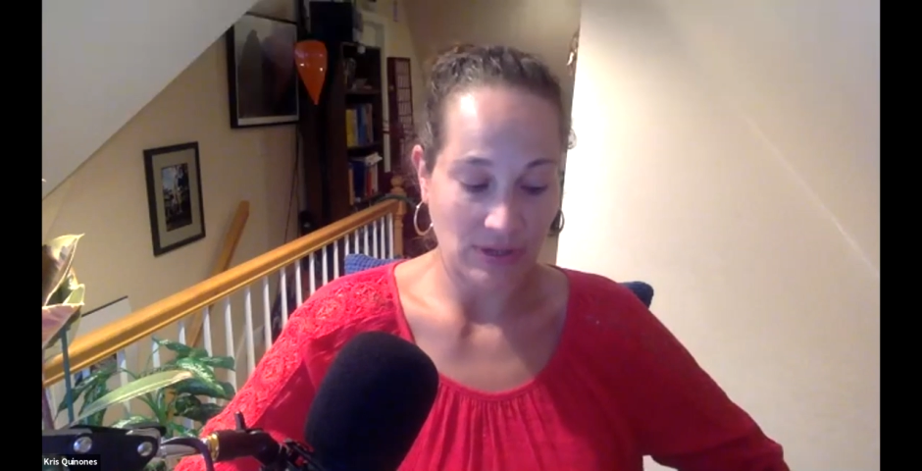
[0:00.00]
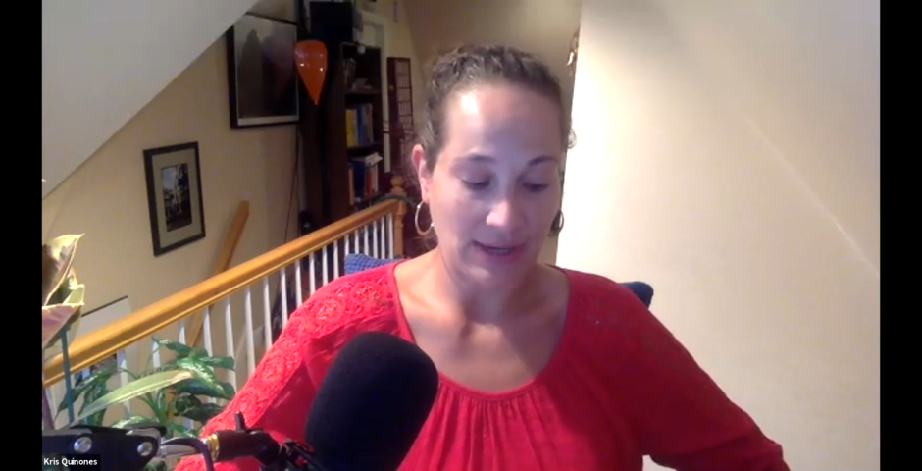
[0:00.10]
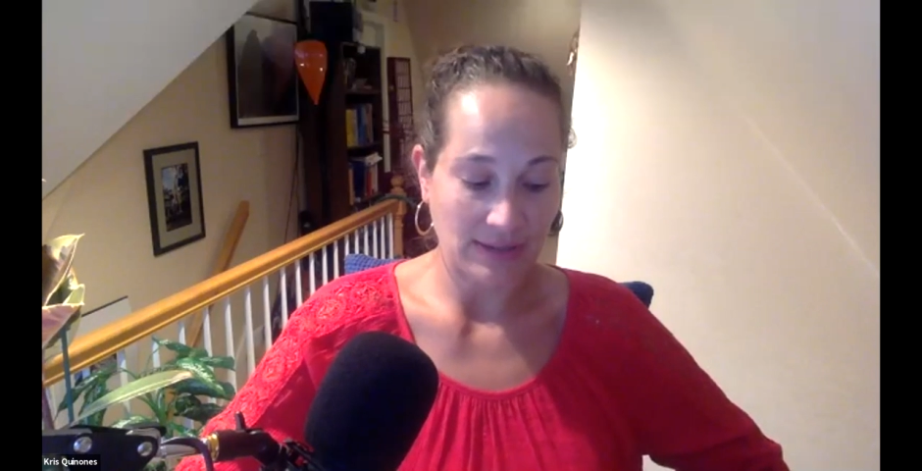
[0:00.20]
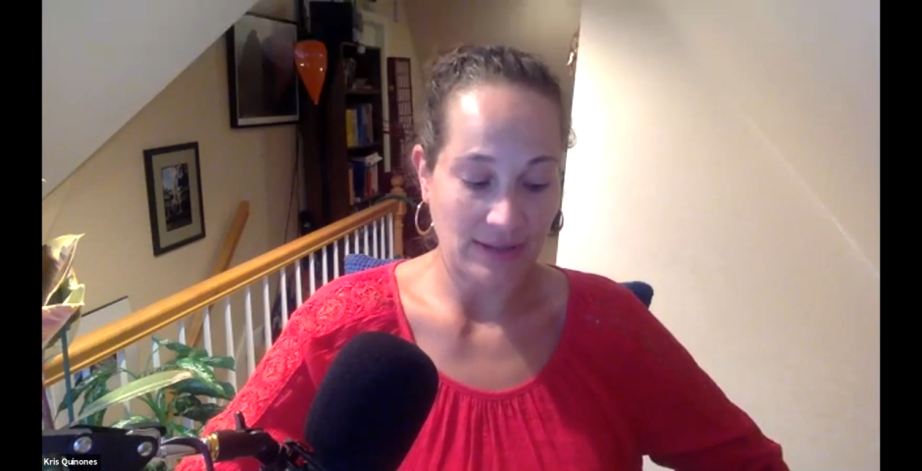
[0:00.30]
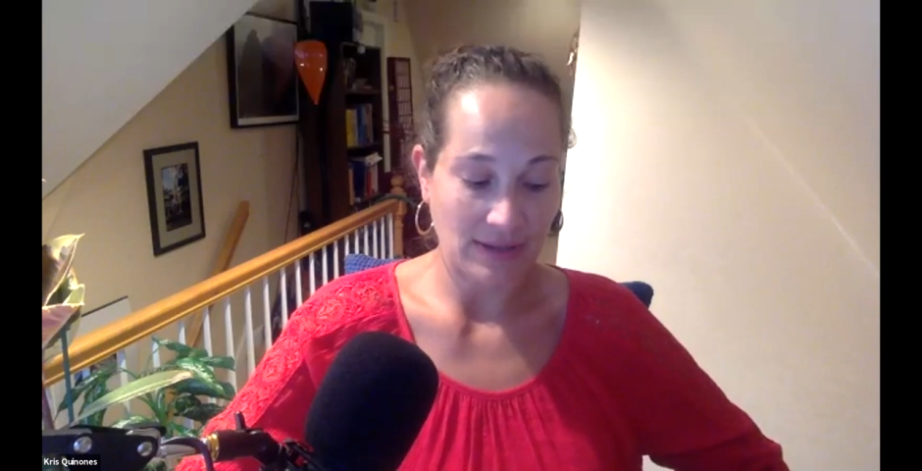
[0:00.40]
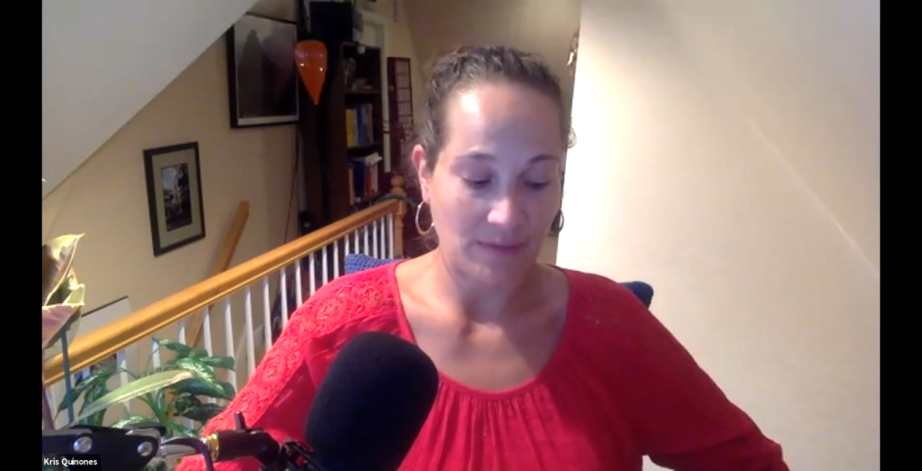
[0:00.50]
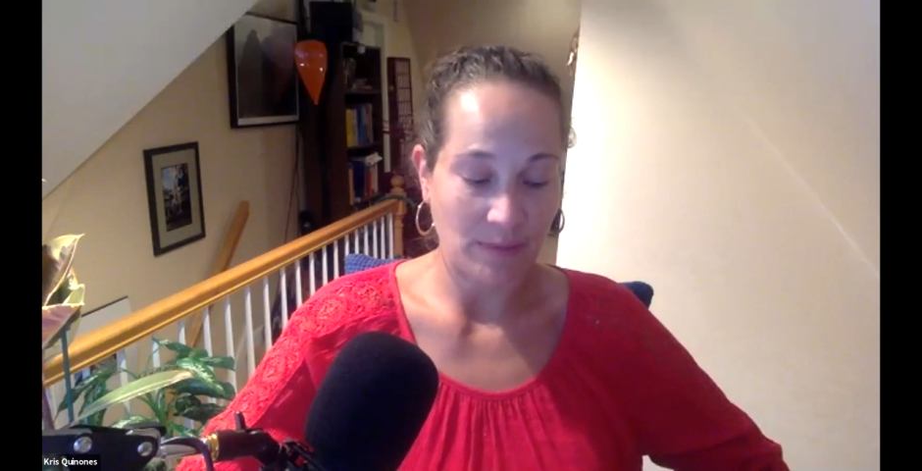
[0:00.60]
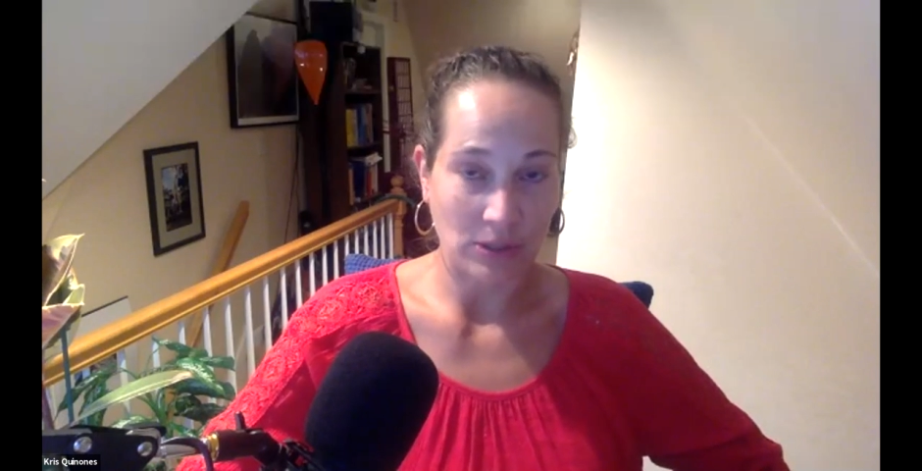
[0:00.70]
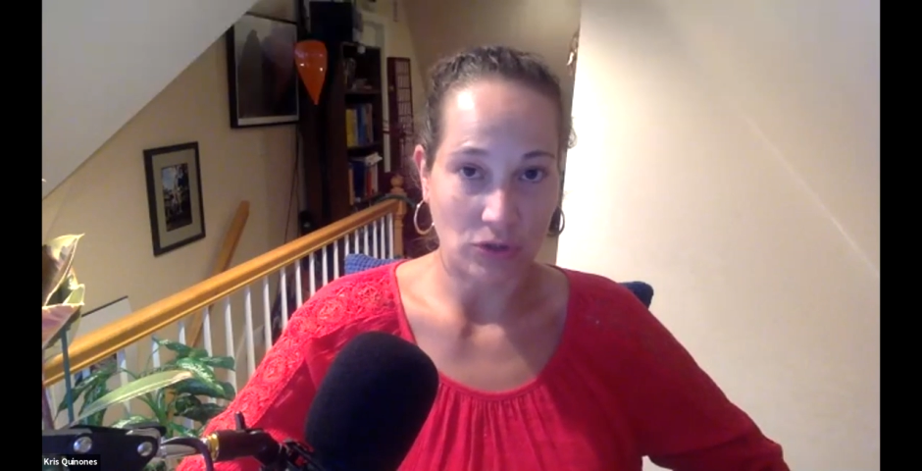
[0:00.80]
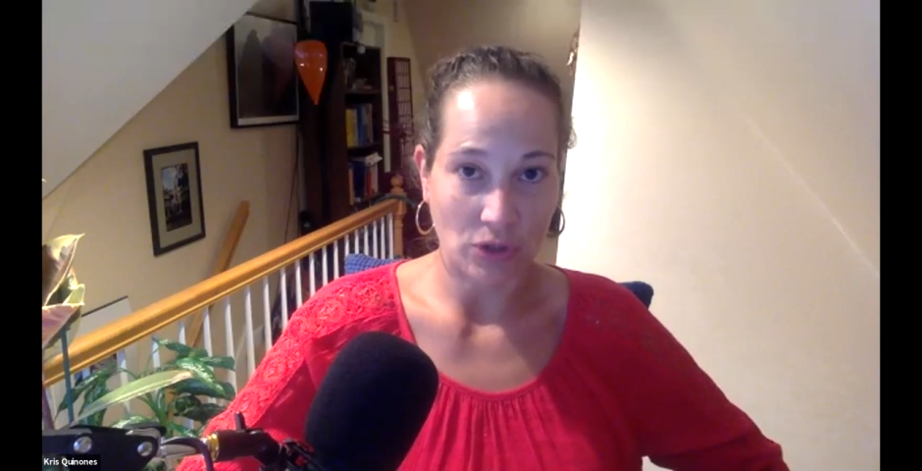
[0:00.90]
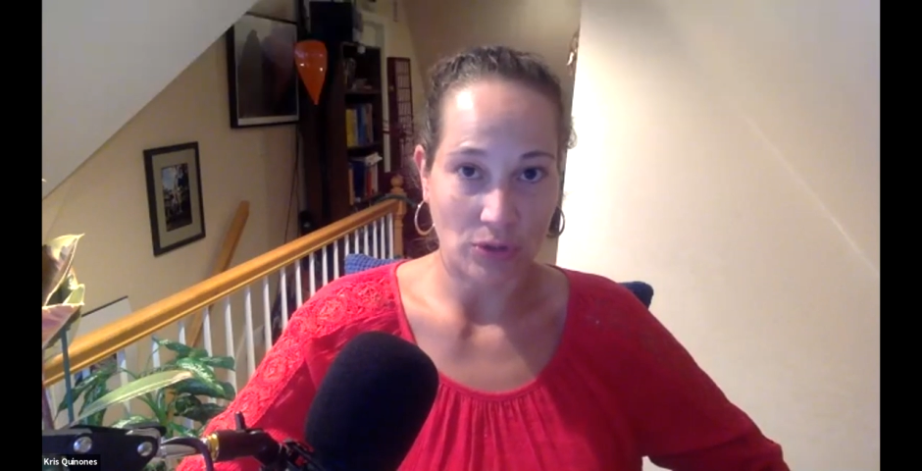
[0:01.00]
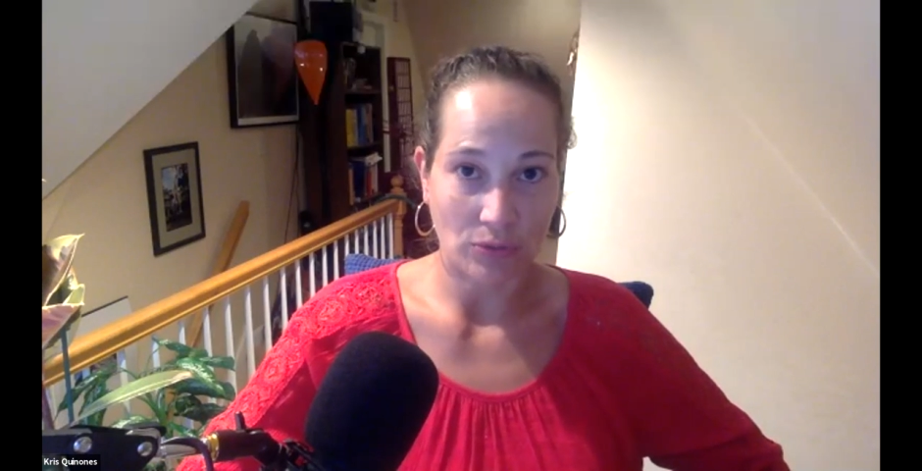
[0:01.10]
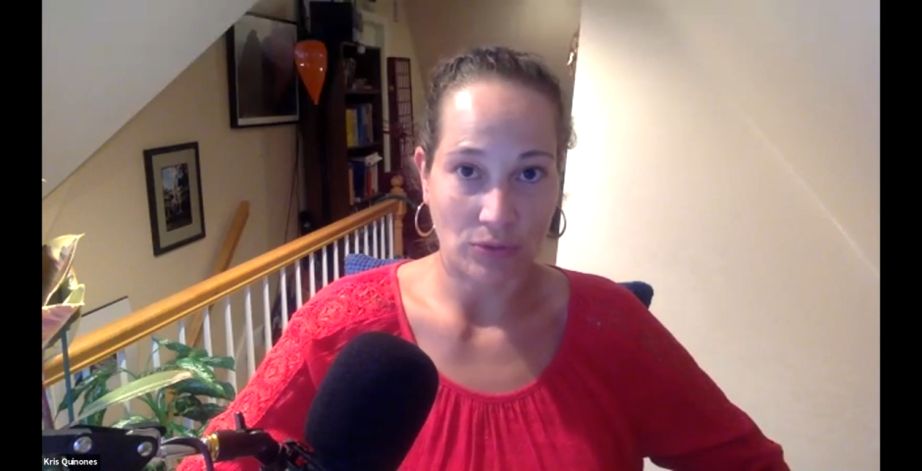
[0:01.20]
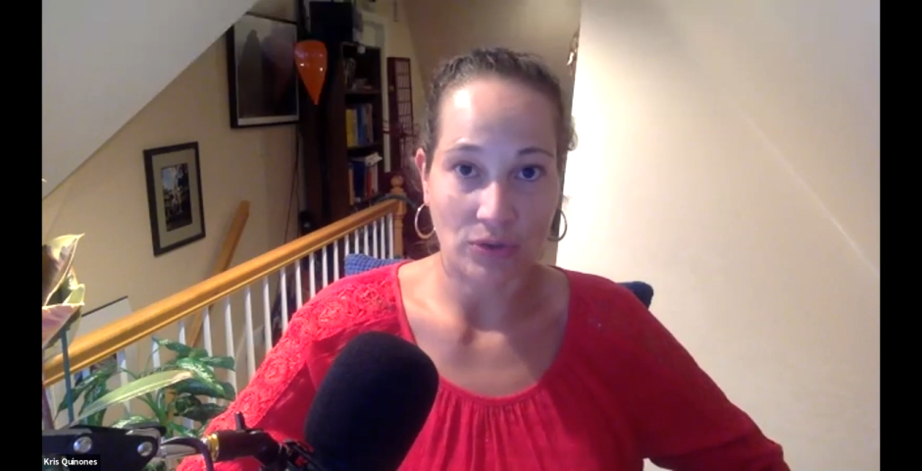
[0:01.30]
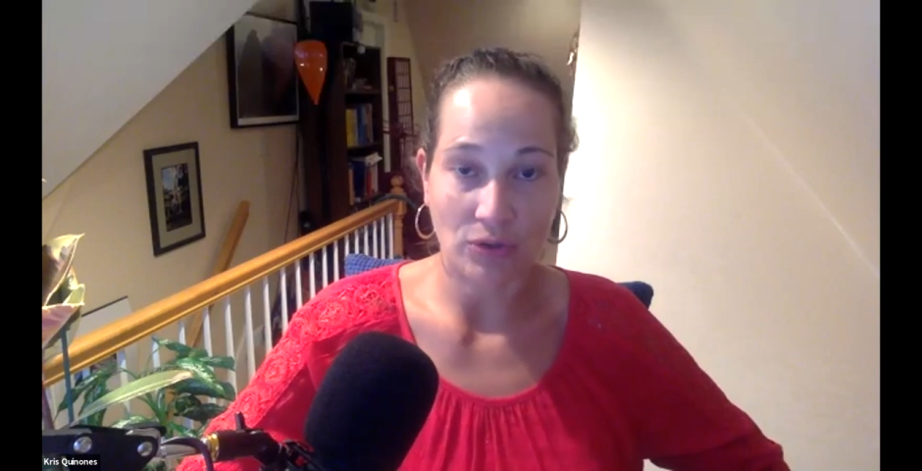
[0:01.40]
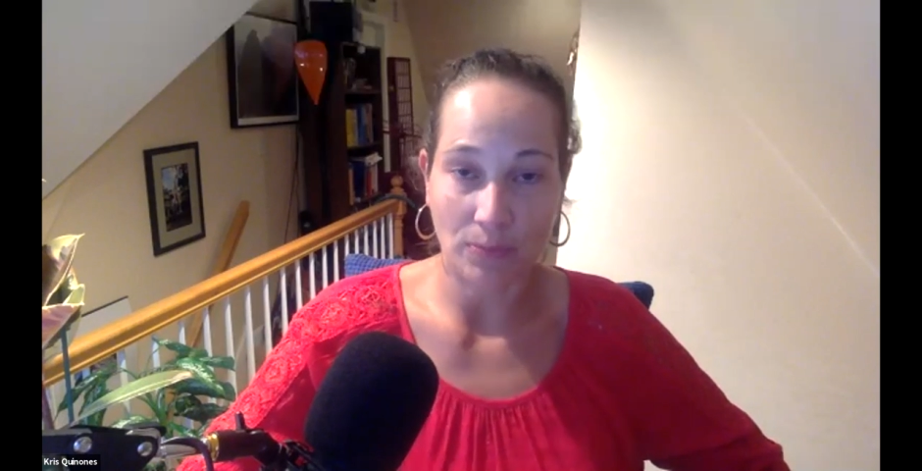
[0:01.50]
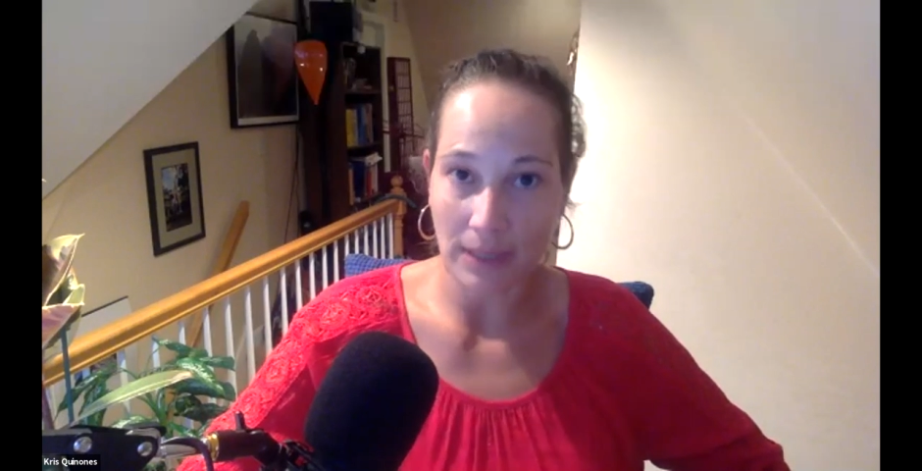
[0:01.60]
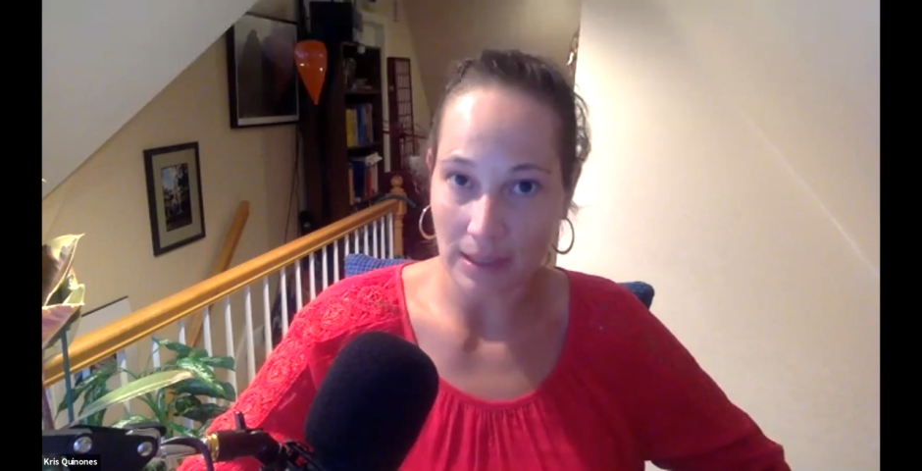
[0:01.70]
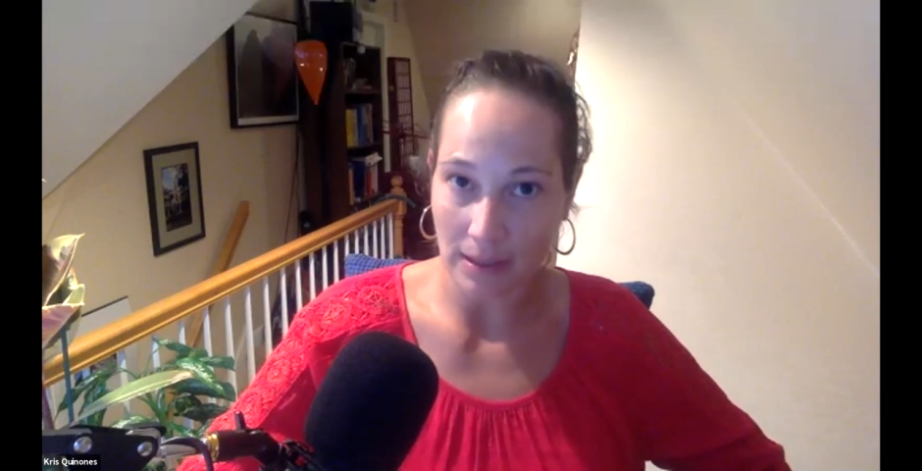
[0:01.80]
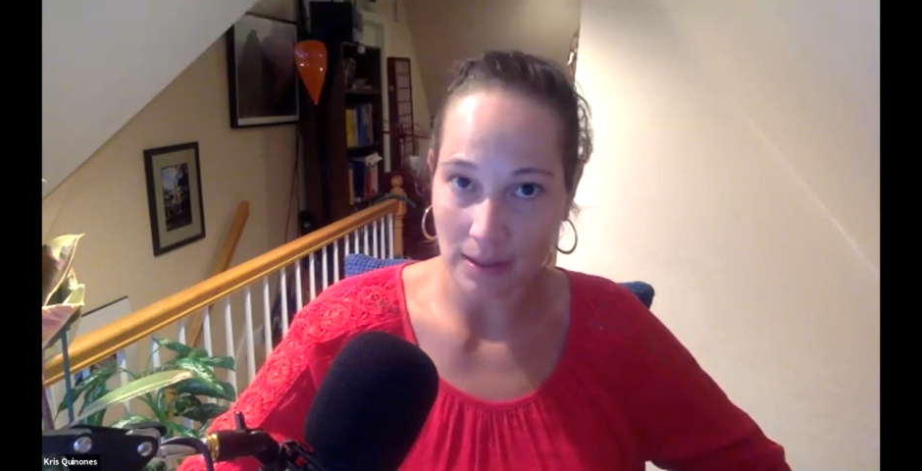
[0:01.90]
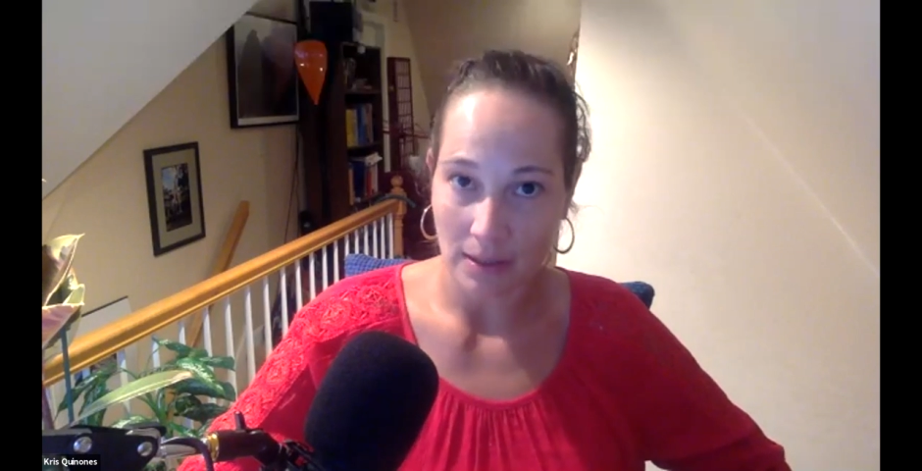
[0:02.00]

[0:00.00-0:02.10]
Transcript: as they've been shown to be,